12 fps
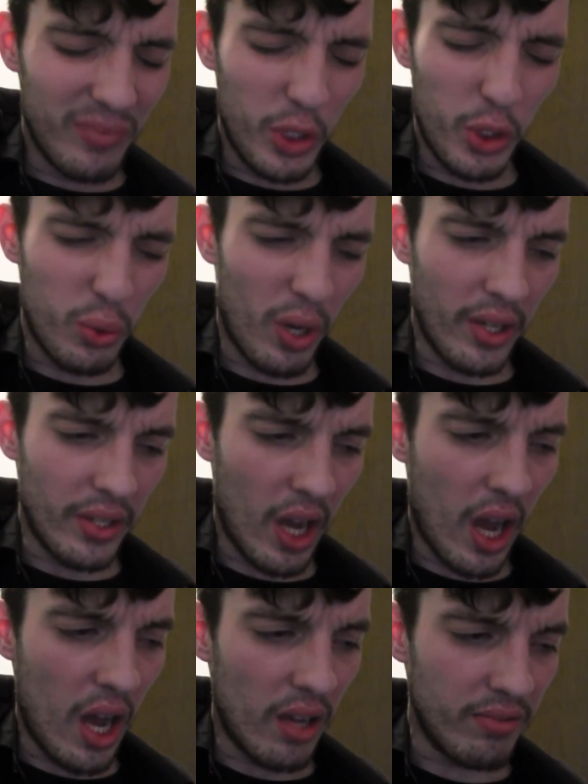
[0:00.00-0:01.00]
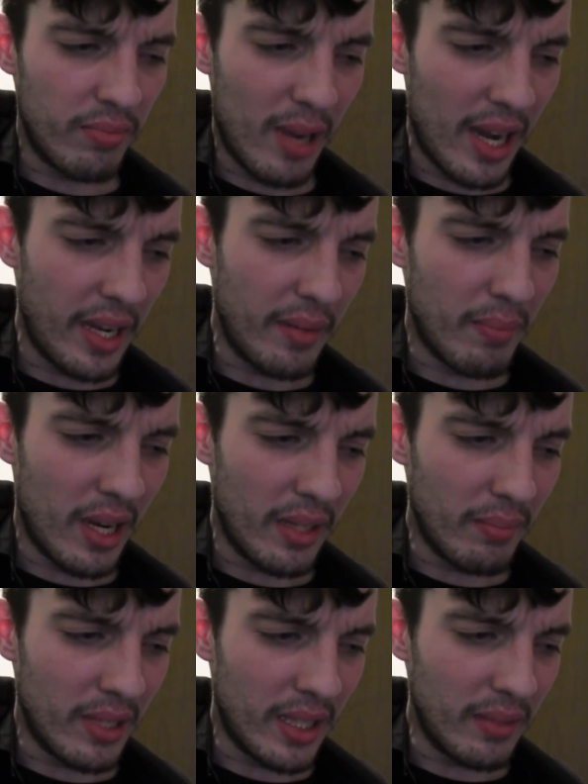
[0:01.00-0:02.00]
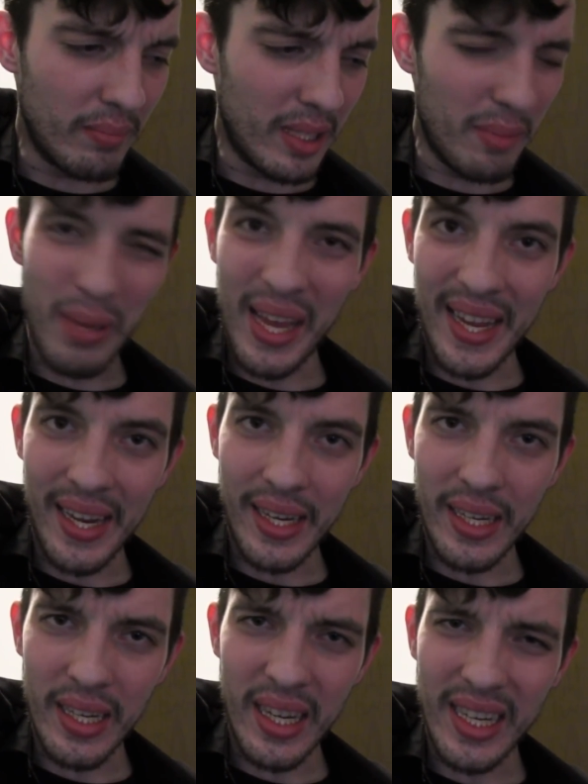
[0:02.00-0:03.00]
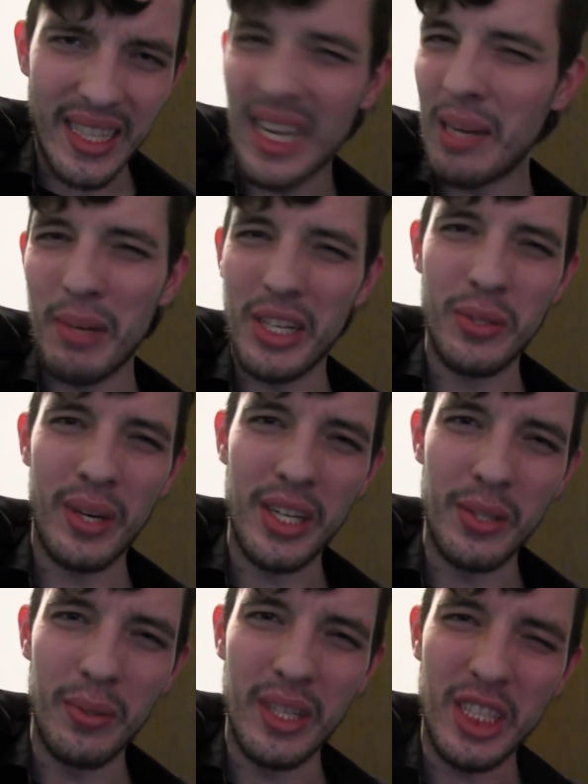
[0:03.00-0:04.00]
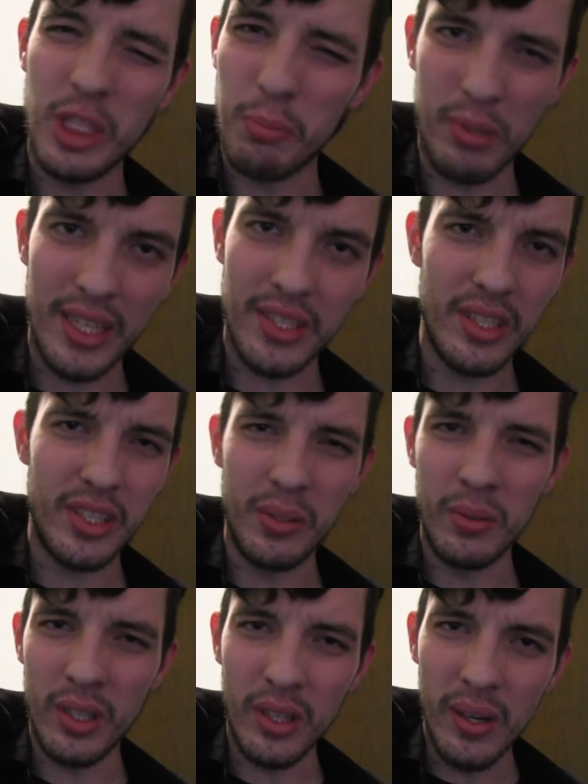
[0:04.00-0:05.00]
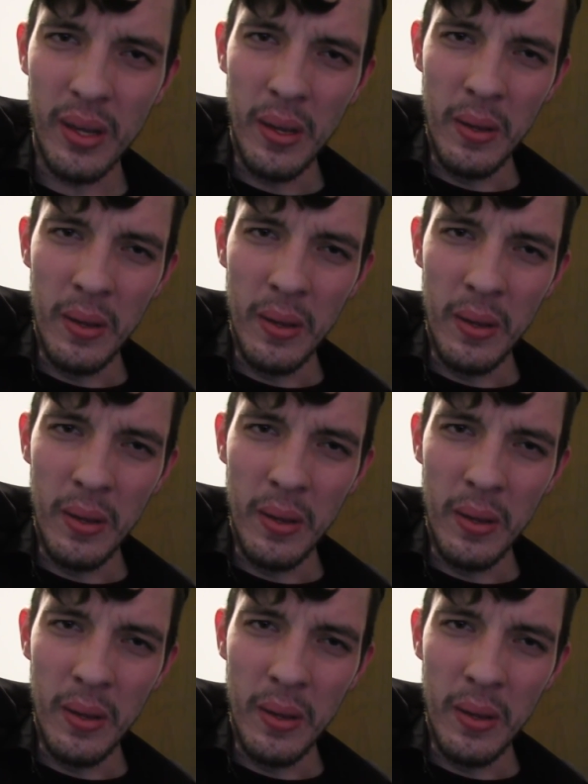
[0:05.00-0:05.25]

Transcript: shrugged off my pain anytime I tried to express it to her.